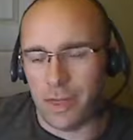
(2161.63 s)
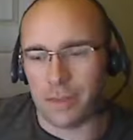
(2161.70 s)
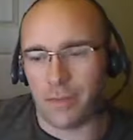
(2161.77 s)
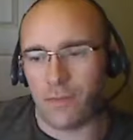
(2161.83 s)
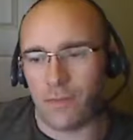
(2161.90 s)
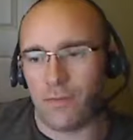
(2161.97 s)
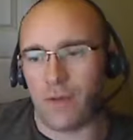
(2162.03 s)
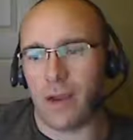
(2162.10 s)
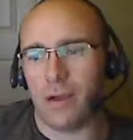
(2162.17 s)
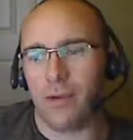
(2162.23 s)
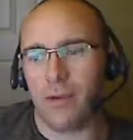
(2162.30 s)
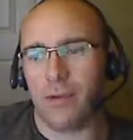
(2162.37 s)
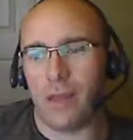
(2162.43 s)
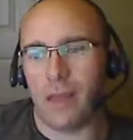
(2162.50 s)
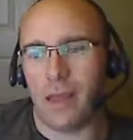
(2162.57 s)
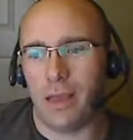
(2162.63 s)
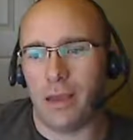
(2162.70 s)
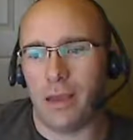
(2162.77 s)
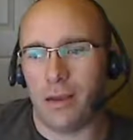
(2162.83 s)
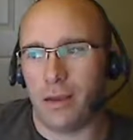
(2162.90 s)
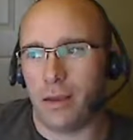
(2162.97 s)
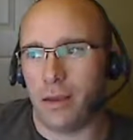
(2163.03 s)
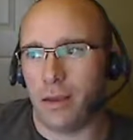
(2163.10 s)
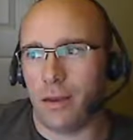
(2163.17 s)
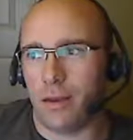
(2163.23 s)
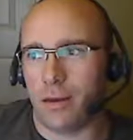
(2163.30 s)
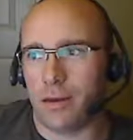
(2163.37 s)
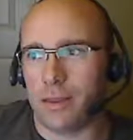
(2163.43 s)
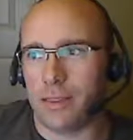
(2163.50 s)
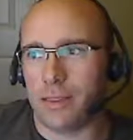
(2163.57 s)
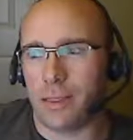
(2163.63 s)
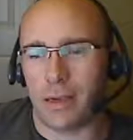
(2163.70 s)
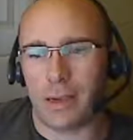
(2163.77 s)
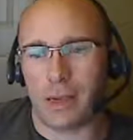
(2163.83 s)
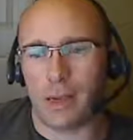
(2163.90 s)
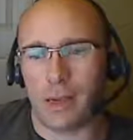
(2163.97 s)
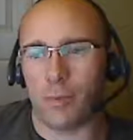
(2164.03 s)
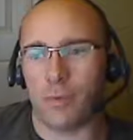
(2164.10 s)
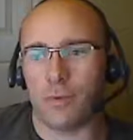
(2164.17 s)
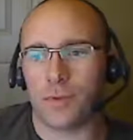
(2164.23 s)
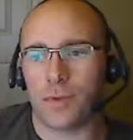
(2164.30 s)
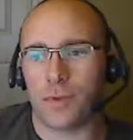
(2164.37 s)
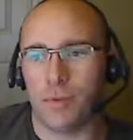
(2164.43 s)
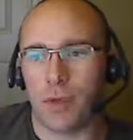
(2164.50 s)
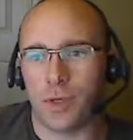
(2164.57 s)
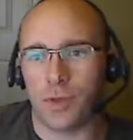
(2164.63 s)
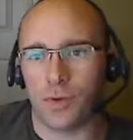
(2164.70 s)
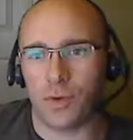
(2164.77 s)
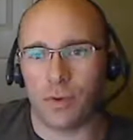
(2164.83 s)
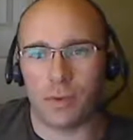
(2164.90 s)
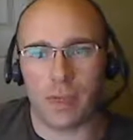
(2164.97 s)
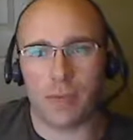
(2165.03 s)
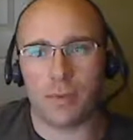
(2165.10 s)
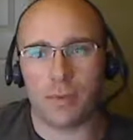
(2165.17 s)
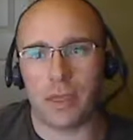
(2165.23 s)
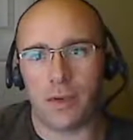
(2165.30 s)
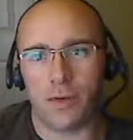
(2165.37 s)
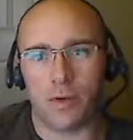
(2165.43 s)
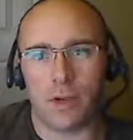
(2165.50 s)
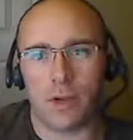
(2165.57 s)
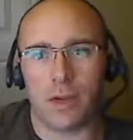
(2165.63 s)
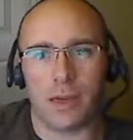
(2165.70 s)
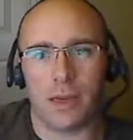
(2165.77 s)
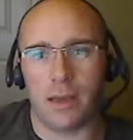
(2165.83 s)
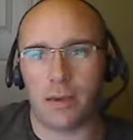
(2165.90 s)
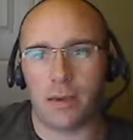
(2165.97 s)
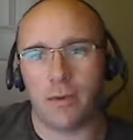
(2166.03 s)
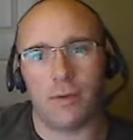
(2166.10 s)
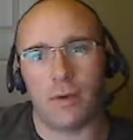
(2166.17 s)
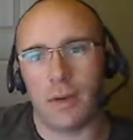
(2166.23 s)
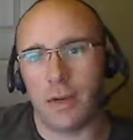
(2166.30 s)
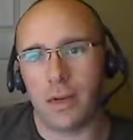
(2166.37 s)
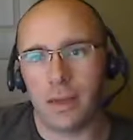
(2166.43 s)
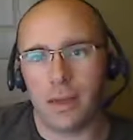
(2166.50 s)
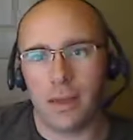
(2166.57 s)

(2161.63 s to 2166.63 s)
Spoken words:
is a file and a set of calipers to measure the depth that you're cutting at, right?